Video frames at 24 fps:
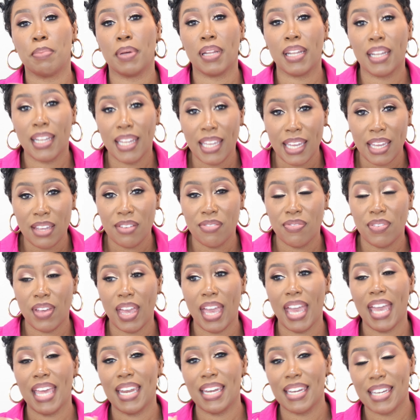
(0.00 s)
belief
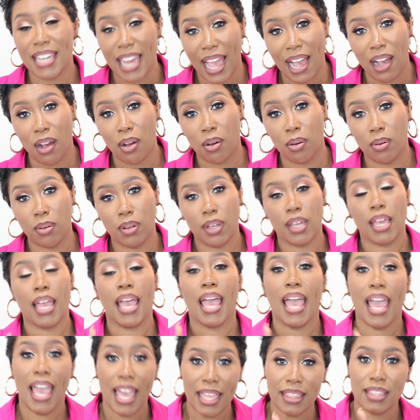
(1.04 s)
and doubt
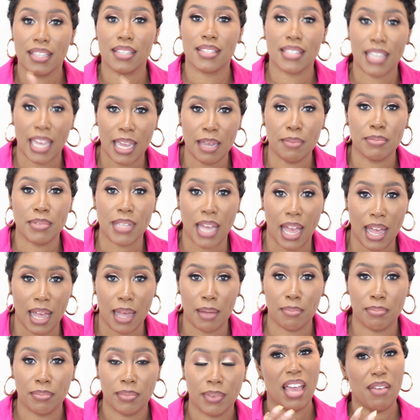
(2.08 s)
at the same
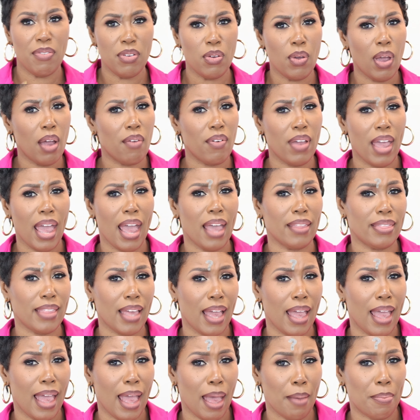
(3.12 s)
time. Have you ever had
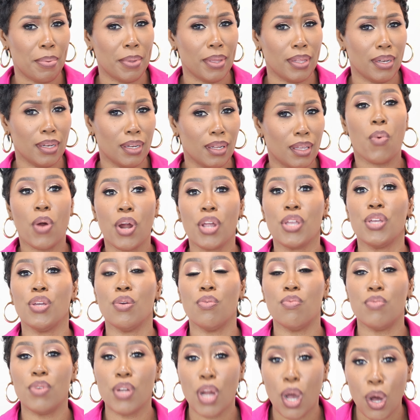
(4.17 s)
that happen? Where
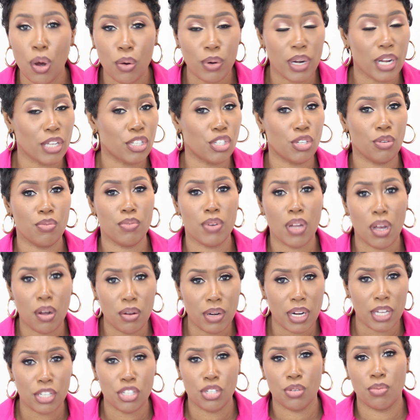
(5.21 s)
you know that you
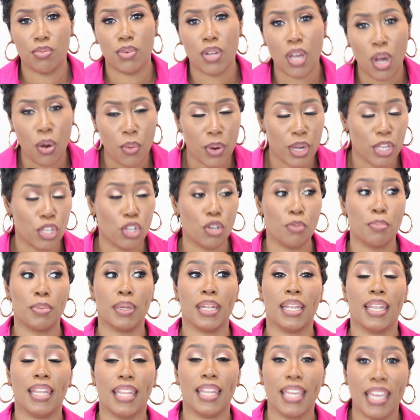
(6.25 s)
know that you know, and you
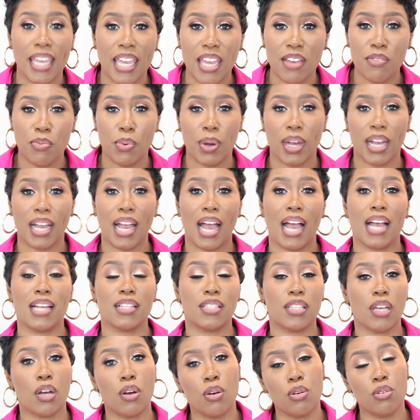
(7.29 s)
believe what
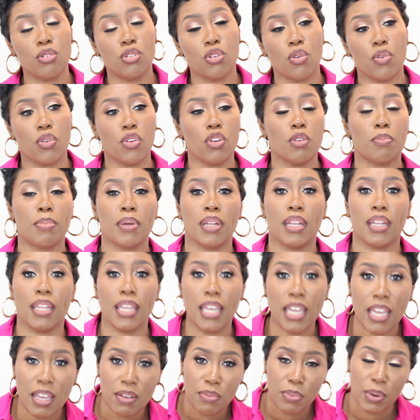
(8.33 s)
God told you and you
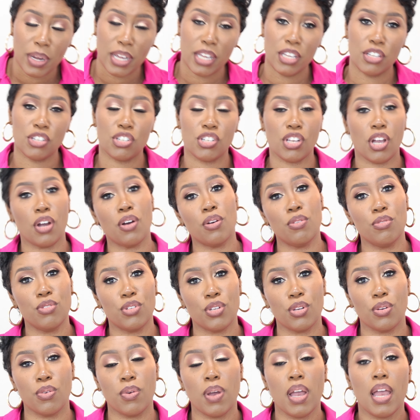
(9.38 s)
believe what He showed
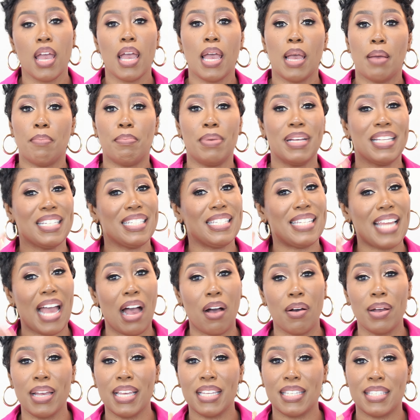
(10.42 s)
you, but
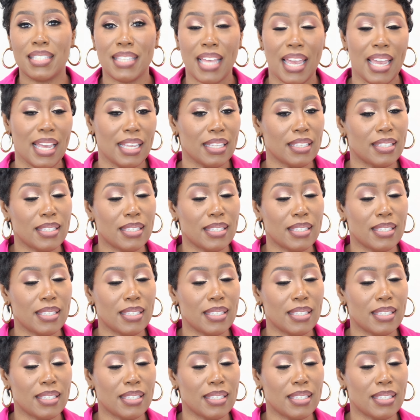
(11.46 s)
doubt is saying